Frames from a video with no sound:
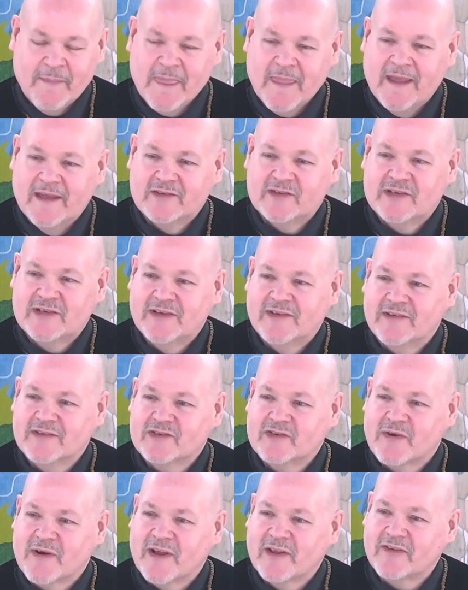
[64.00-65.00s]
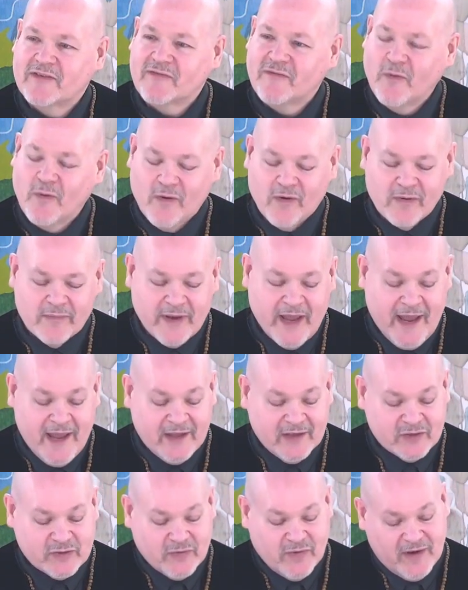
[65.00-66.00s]
as she is transformed
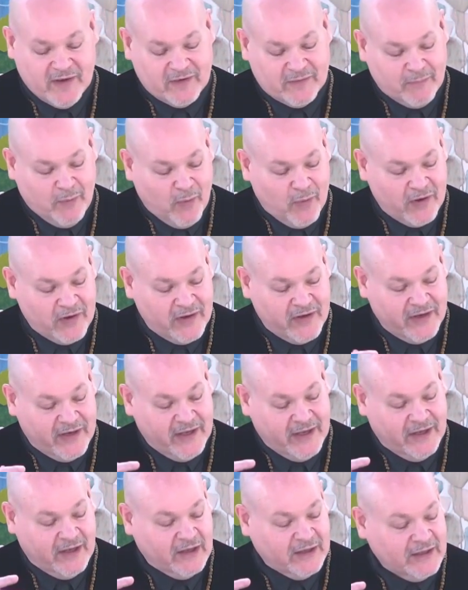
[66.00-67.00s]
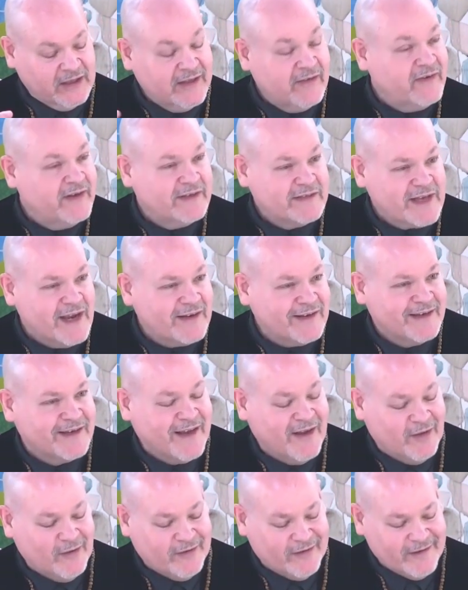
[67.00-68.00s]
and transported in living
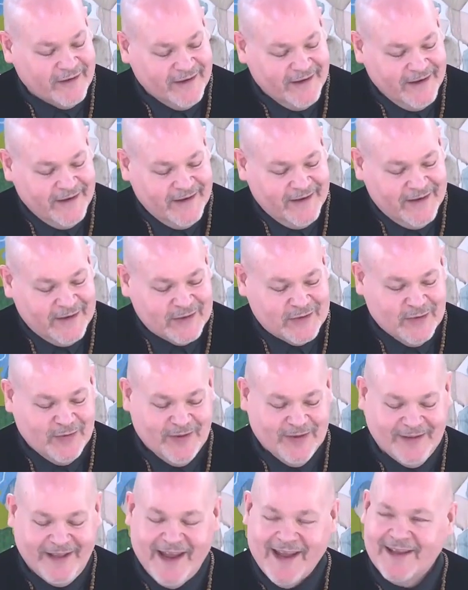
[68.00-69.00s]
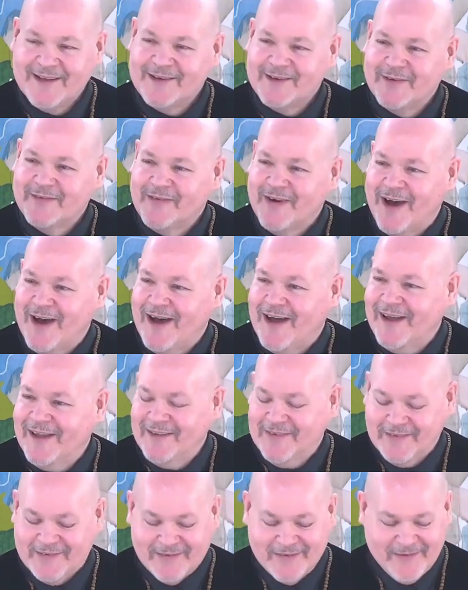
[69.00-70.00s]
technicolor to the land of
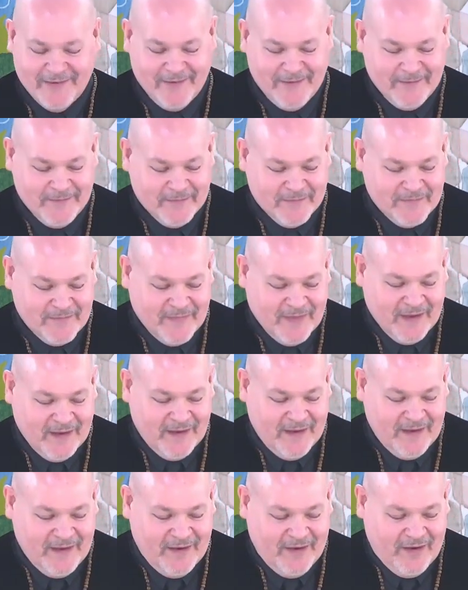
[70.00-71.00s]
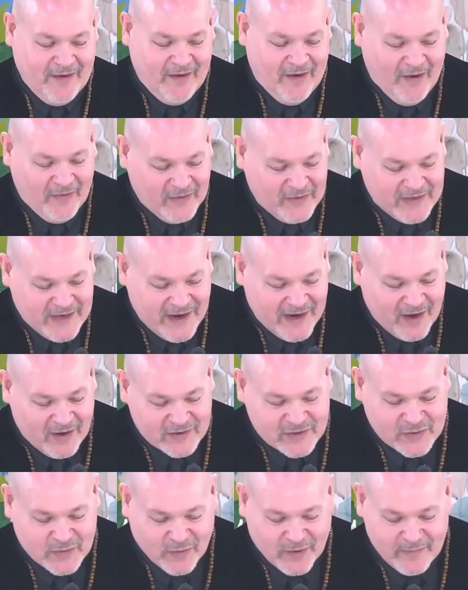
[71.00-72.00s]
Oz. On the day our
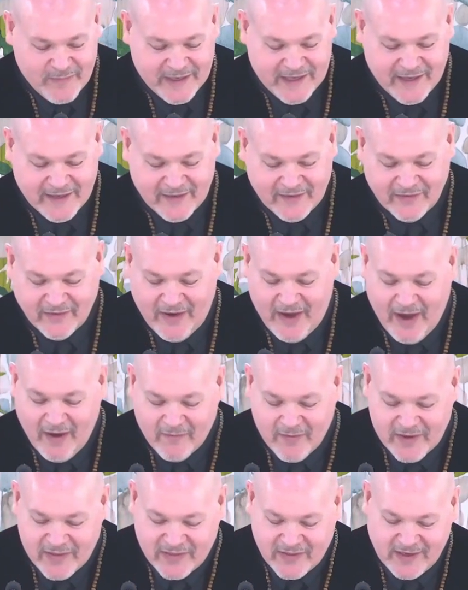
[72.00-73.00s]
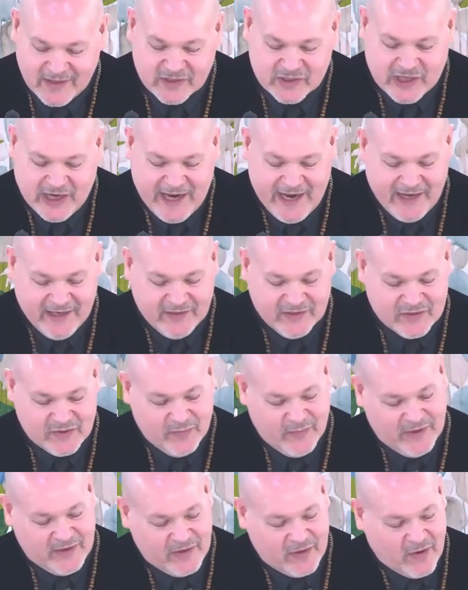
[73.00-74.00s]
story begins, everything changed
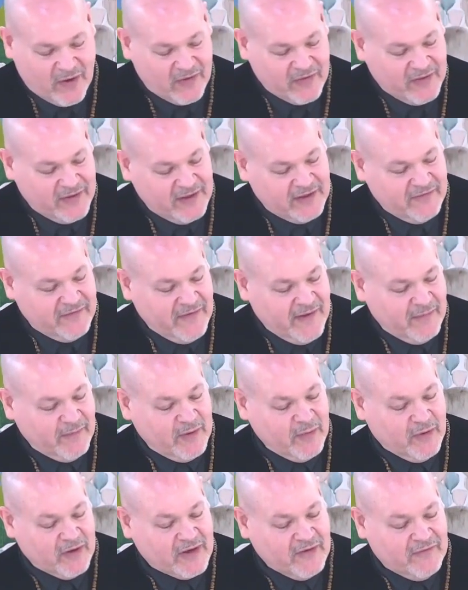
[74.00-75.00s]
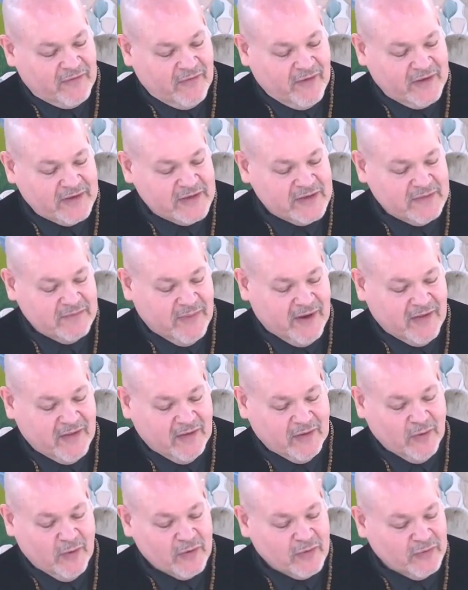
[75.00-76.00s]
when Dorothy and the family were confronted by the
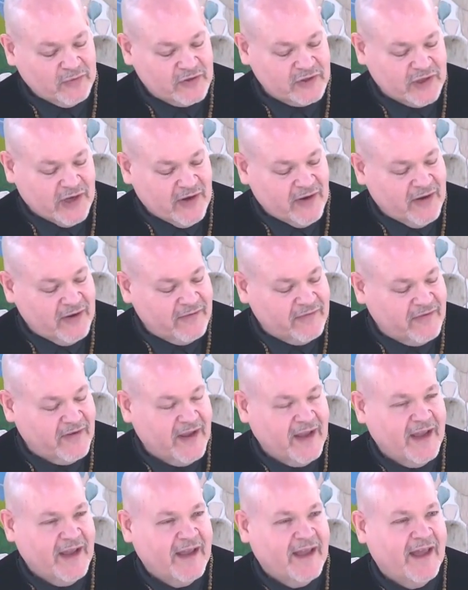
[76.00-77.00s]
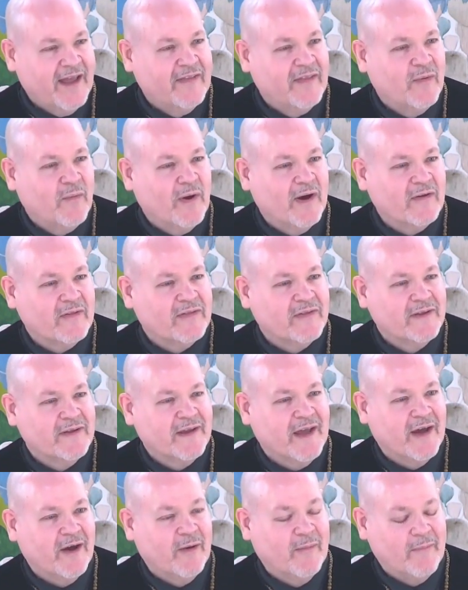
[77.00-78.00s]
local sheriff and the wealthy
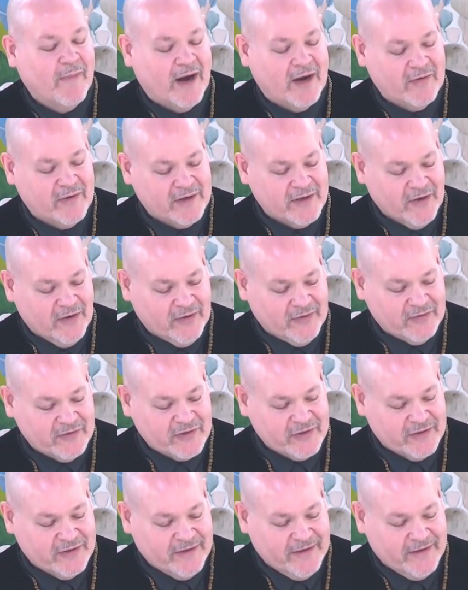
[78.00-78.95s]
Elmira Gulch.